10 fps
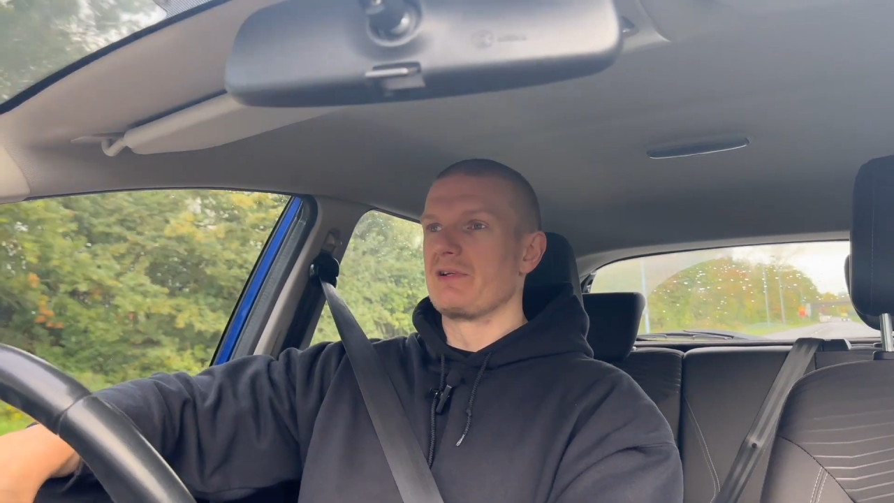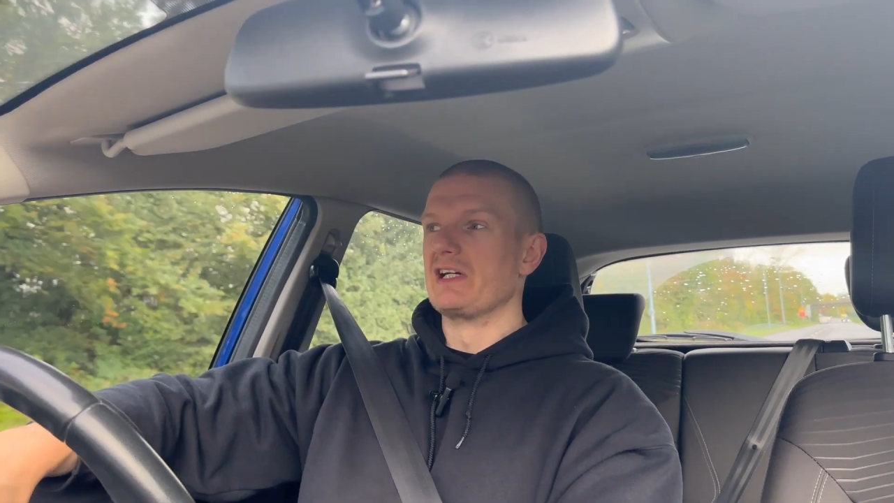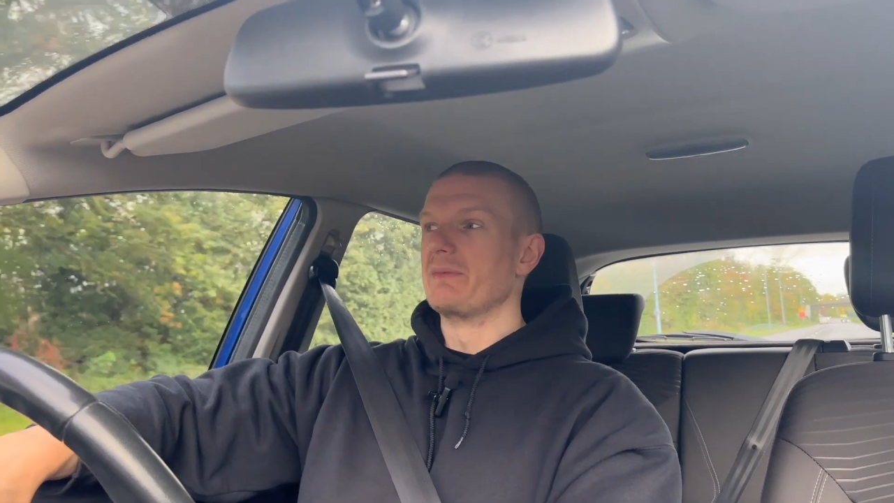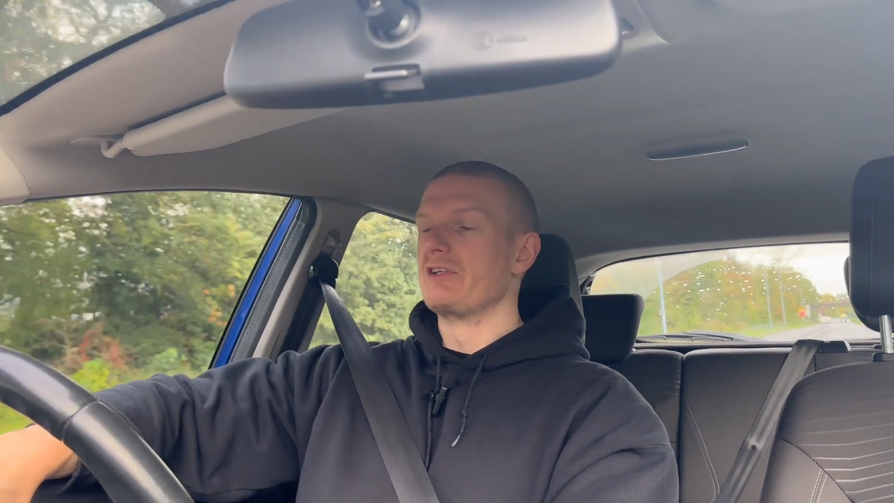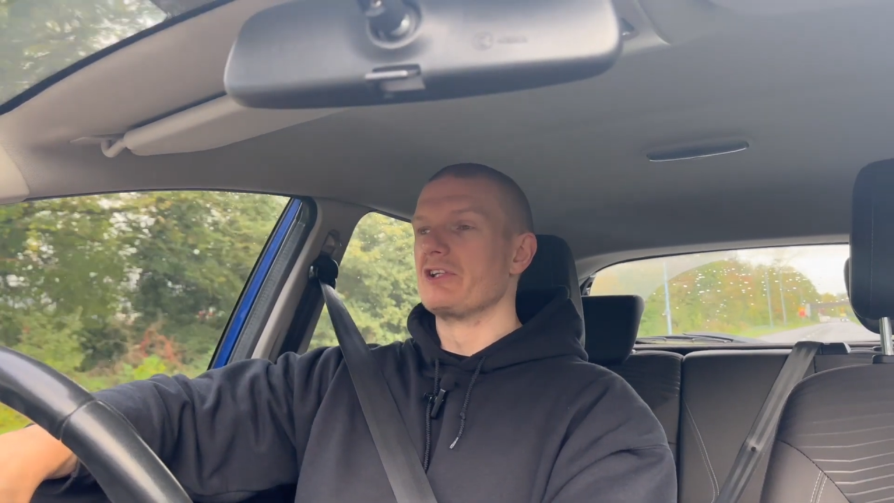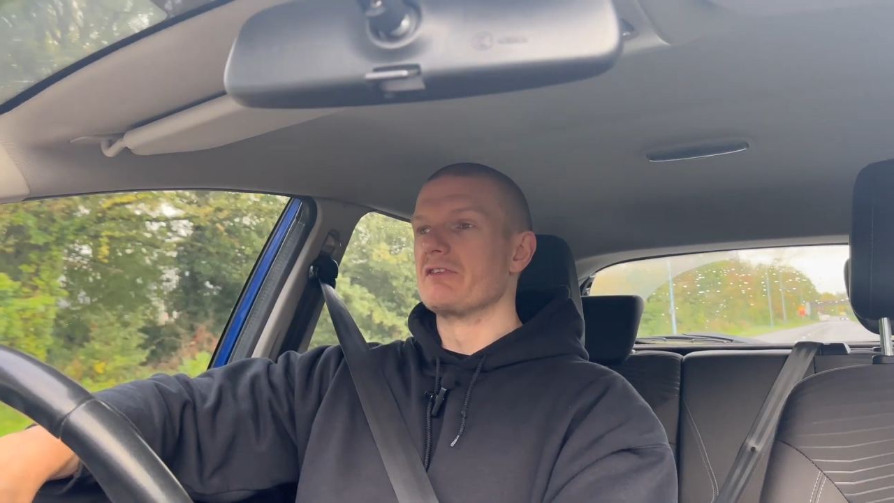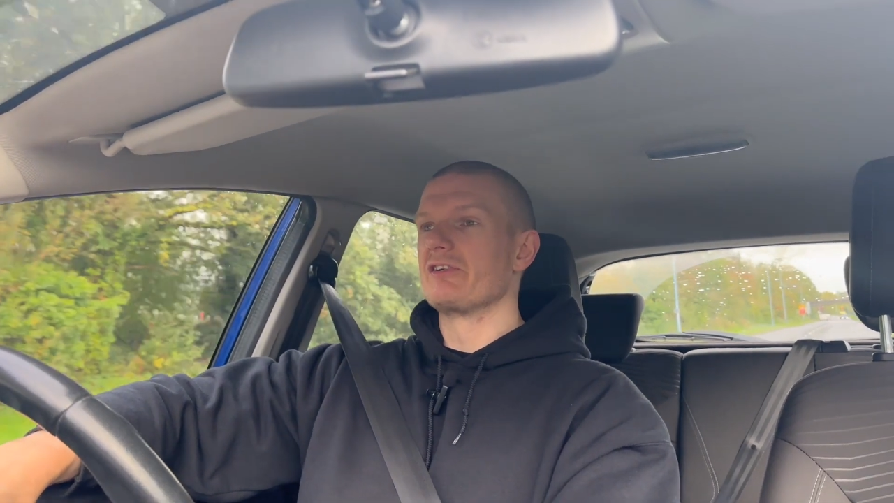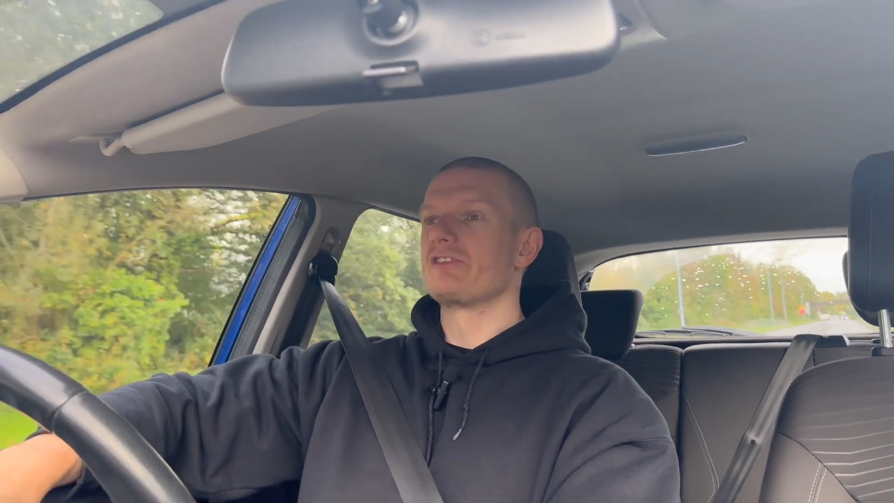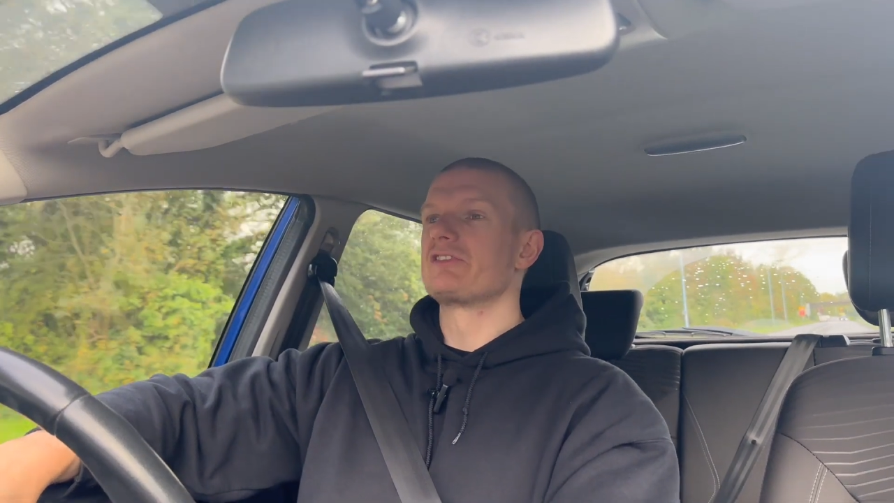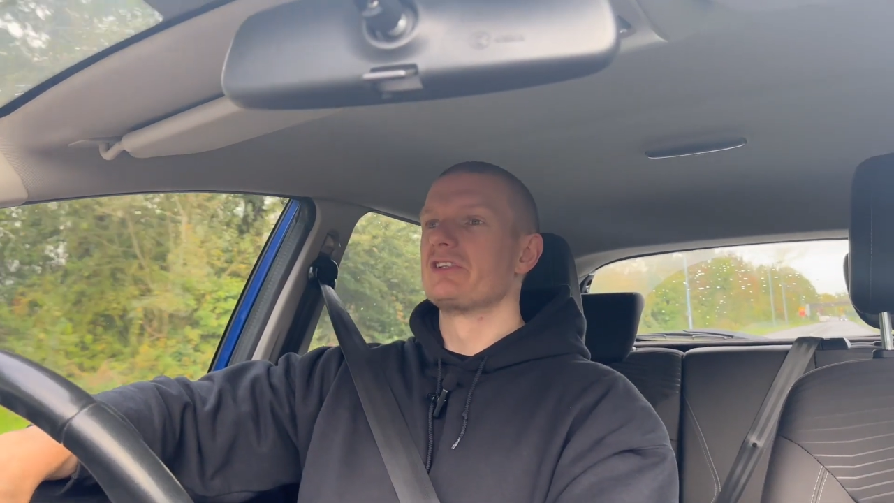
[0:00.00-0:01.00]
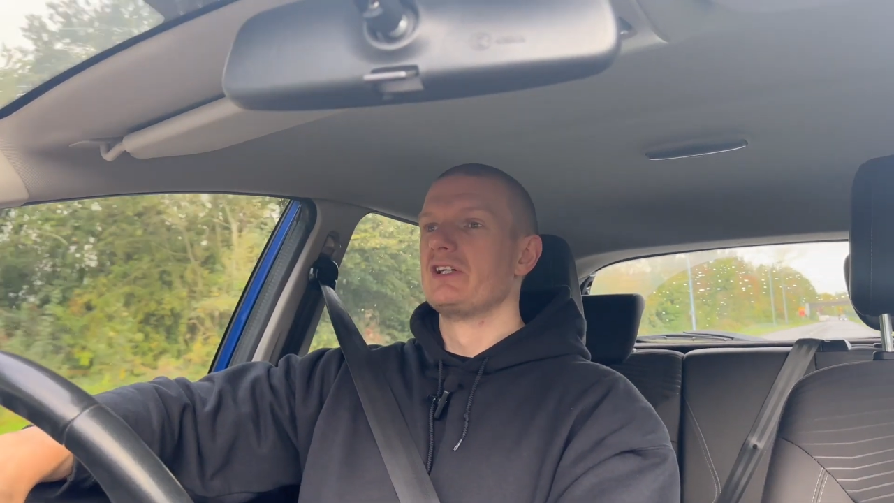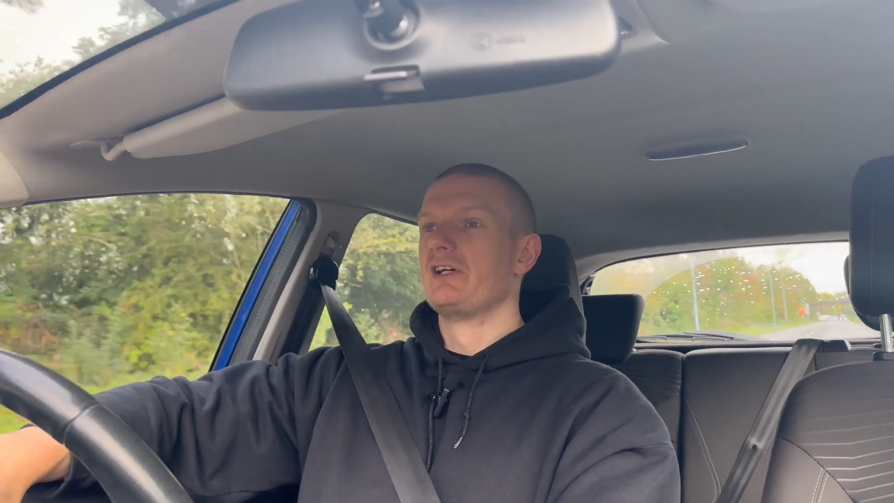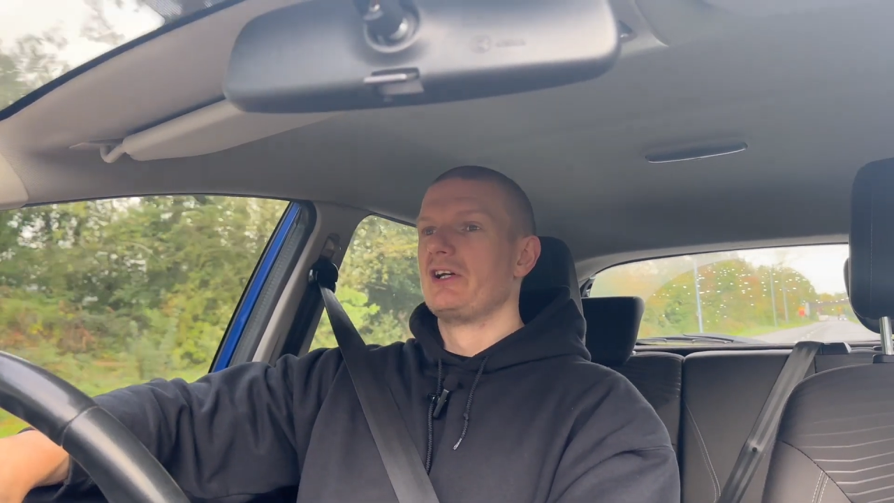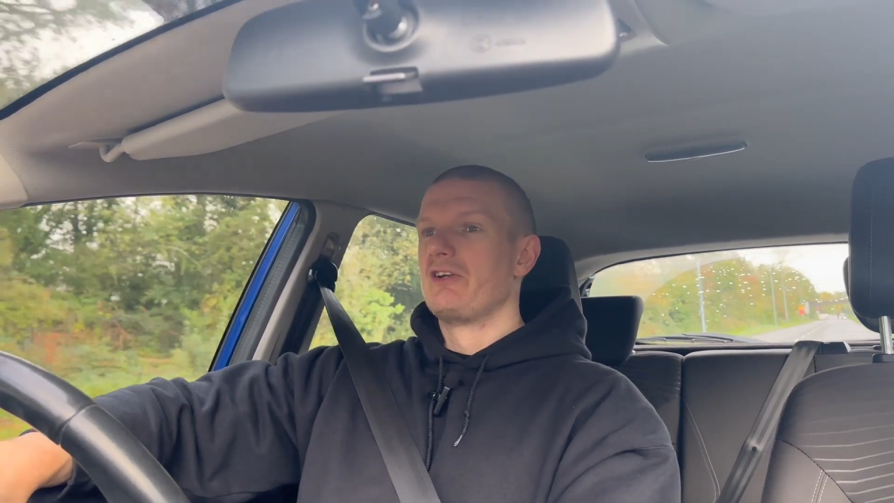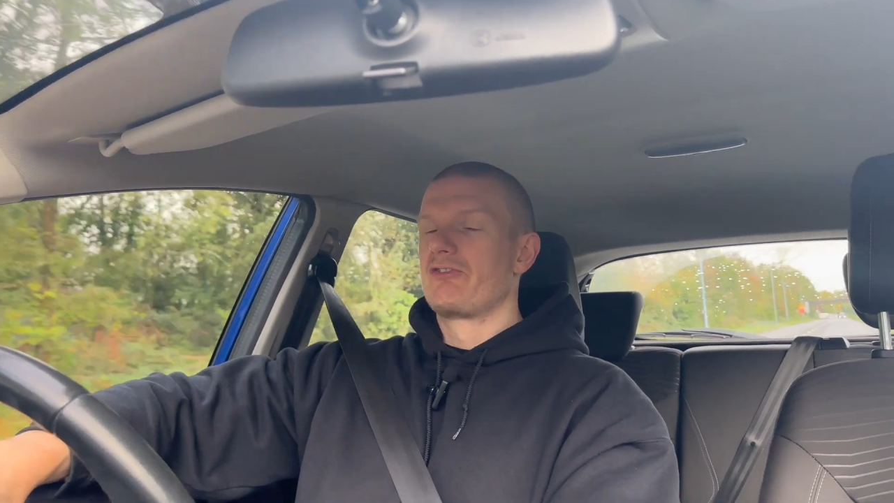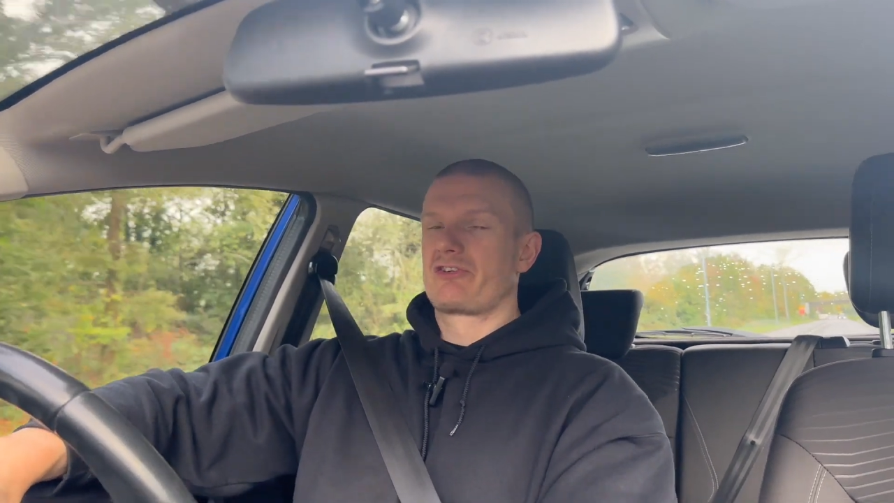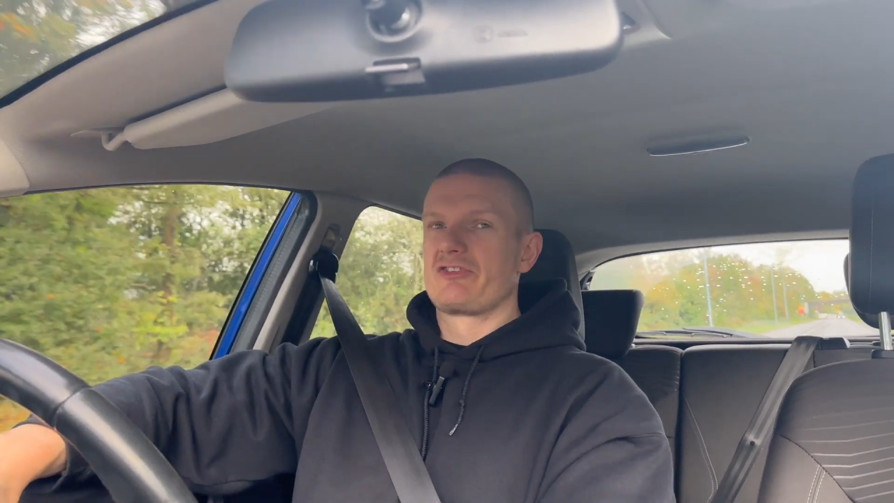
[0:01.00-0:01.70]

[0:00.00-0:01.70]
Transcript: I'm a little bit nervous just